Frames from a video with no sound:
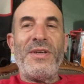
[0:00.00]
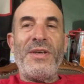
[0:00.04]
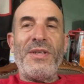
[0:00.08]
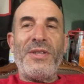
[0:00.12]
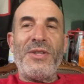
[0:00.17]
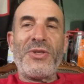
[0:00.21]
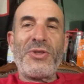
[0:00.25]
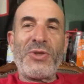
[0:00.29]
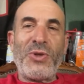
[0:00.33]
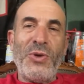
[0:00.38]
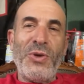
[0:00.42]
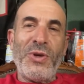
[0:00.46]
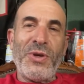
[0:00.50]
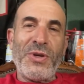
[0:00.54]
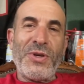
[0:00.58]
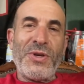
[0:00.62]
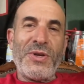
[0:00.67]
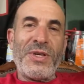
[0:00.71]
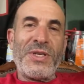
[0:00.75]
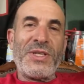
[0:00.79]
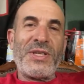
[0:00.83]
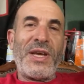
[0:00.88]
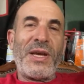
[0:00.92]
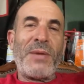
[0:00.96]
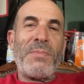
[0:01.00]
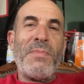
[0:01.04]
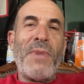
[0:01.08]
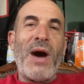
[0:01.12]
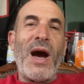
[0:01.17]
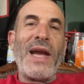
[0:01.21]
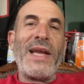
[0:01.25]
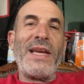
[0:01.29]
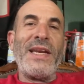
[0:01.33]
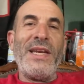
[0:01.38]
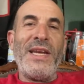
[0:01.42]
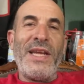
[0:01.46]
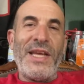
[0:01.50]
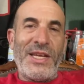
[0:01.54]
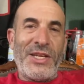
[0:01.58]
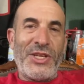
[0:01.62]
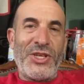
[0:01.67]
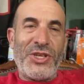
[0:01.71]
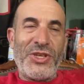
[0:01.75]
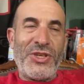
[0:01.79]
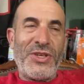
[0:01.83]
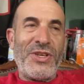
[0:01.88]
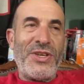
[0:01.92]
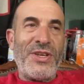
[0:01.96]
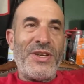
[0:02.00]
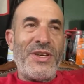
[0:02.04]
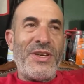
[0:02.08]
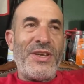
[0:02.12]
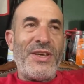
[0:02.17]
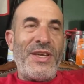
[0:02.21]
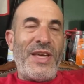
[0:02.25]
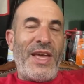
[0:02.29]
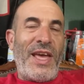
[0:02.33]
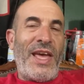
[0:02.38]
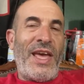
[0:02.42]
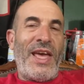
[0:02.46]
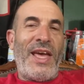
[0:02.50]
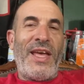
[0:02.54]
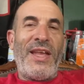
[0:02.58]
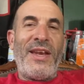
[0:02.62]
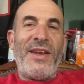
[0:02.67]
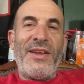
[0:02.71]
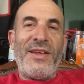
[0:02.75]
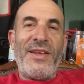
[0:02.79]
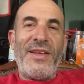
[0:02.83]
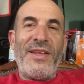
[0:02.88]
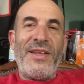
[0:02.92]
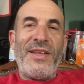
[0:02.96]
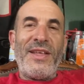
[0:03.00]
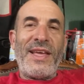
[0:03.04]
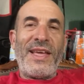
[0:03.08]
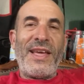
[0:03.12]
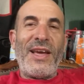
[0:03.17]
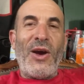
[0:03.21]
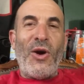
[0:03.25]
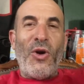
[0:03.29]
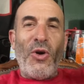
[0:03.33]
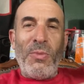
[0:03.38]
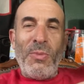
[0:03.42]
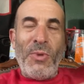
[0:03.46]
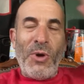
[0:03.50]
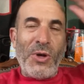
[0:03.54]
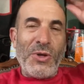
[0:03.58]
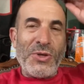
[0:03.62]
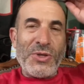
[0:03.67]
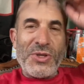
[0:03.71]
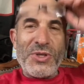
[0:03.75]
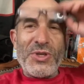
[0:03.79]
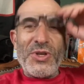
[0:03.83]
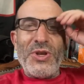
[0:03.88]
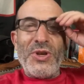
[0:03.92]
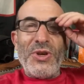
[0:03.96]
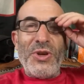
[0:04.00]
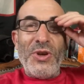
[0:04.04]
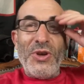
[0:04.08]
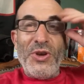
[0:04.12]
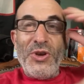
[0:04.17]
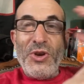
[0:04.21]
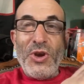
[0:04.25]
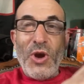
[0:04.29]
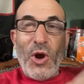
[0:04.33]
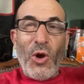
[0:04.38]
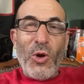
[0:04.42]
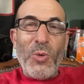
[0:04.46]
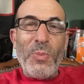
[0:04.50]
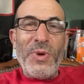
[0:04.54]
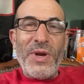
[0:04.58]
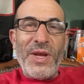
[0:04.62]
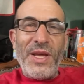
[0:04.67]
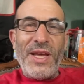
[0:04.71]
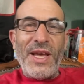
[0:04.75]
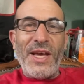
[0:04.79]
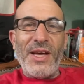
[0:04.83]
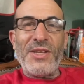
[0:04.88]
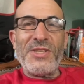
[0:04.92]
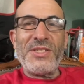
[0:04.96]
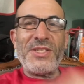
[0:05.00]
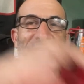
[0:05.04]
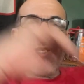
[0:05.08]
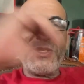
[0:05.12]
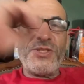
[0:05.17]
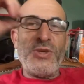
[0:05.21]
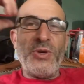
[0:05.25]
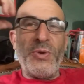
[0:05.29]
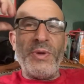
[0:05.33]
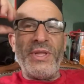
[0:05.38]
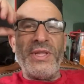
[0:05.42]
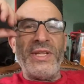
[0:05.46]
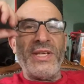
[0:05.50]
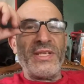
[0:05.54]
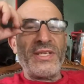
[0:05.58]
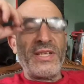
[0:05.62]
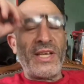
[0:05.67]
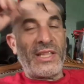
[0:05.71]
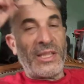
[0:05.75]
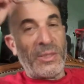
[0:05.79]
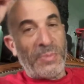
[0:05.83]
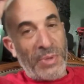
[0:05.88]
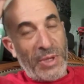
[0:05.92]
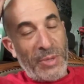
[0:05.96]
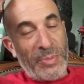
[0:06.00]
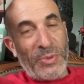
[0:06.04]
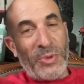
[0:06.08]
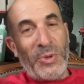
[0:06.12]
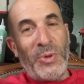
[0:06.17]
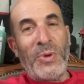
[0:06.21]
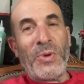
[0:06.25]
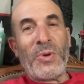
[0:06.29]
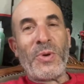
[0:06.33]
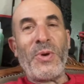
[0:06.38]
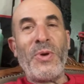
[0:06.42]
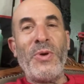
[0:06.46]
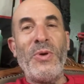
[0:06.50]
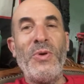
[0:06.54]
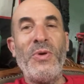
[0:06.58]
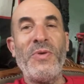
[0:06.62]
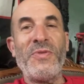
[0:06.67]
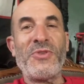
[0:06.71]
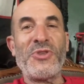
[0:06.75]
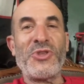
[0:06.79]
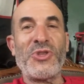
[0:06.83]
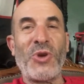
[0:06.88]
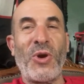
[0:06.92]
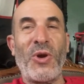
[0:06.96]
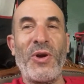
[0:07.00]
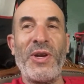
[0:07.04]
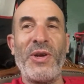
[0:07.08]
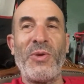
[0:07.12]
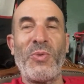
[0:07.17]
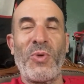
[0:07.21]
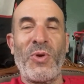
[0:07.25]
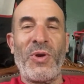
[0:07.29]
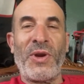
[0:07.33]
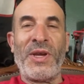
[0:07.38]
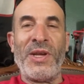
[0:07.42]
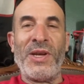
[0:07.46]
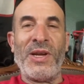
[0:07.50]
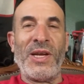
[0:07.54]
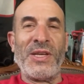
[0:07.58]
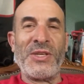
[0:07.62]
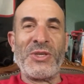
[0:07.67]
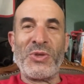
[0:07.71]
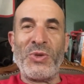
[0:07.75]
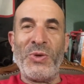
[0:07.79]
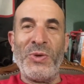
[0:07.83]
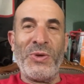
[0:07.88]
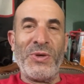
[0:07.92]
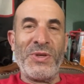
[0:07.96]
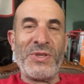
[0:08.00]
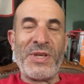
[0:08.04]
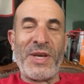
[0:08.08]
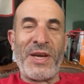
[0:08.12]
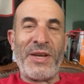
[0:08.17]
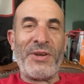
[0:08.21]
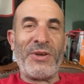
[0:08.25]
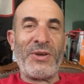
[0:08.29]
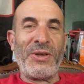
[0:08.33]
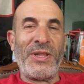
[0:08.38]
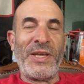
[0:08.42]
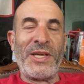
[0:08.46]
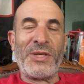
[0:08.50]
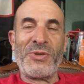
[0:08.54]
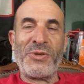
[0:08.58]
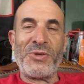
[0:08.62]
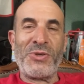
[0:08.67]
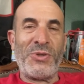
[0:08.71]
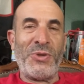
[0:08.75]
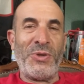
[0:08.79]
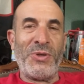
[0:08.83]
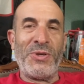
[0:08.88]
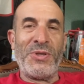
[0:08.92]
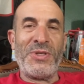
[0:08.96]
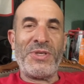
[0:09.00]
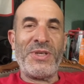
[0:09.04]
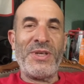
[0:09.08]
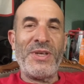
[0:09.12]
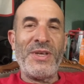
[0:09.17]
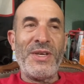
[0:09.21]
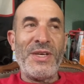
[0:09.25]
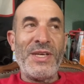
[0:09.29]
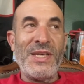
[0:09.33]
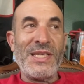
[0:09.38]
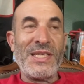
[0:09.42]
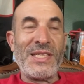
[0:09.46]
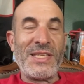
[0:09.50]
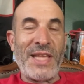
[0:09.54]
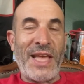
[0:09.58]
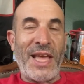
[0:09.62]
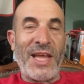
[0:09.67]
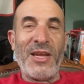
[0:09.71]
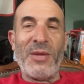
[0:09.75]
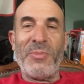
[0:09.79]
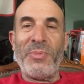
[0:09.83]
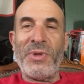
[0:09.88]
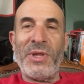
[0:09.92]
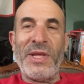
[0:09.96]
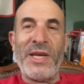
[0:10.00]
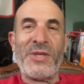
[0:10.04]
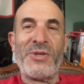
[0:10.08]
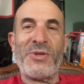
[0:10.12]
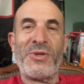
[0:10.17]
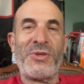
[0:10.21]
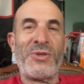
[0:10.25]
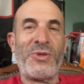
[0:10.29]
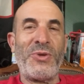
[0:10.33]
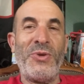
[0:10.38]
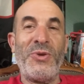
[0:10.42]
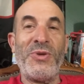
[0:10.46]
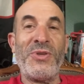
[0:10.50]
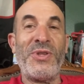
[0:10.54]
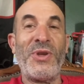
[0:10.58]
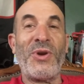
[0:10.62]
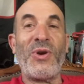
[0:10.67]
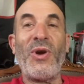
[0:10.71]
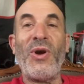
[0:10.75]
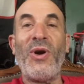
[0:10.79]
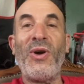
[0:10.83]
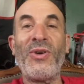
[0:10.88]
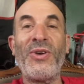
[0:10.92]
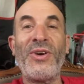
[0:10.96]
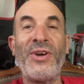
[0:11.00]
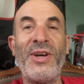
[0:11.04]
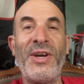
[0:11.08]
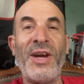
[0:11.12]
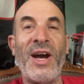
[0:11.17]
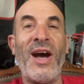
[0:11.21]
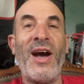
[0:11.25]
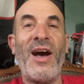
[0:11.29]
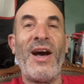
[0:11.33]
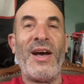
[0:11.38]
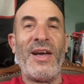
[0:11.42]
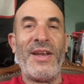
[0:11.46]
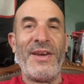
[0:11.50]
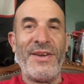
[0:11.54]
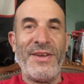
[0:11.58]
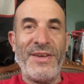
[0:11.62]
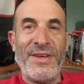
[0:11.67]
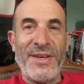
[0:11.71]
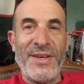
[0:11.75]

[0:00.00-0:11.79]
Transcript: The scooter, it's like my niche, and like almost nobody else is doing this. Like the people who have started working on scooters out here, electric scooters, stand-up electric scooters, they're all gone.